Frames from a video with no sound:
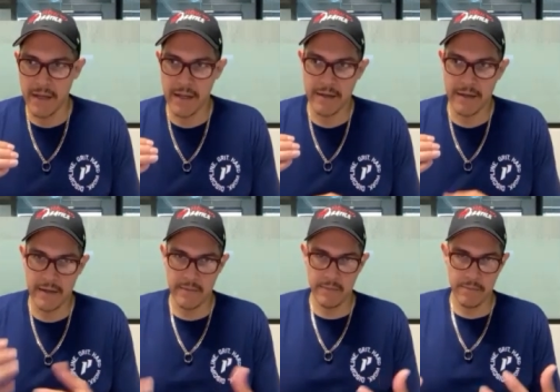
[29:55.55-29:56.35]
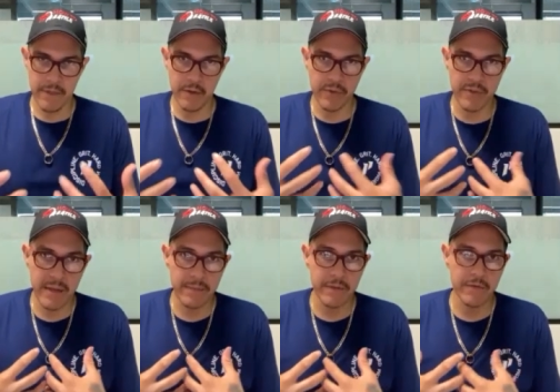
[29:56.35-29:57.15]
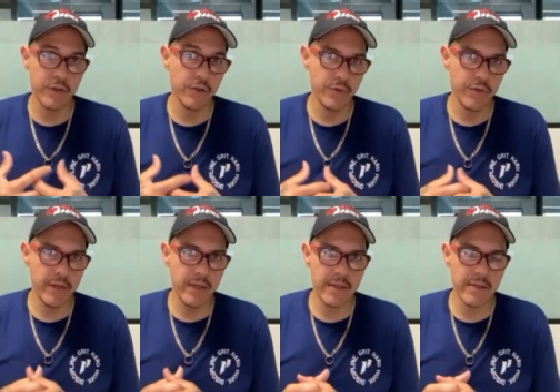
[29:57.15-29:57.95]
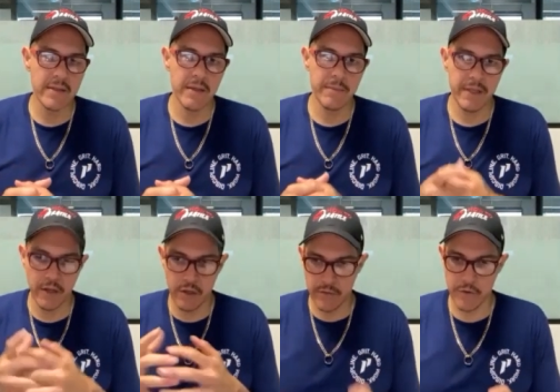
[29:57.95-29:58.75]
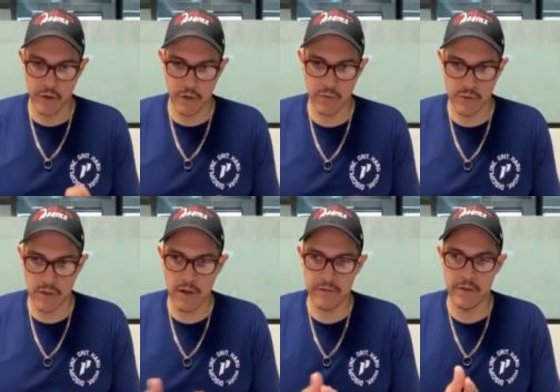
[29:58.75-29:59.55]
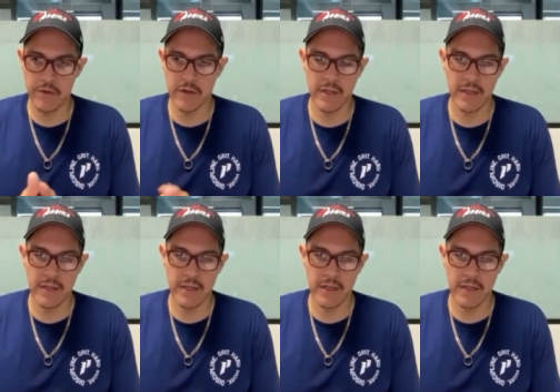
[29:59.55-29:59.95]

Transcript: and and being receptive to new things and being you're closed off, then you're going to get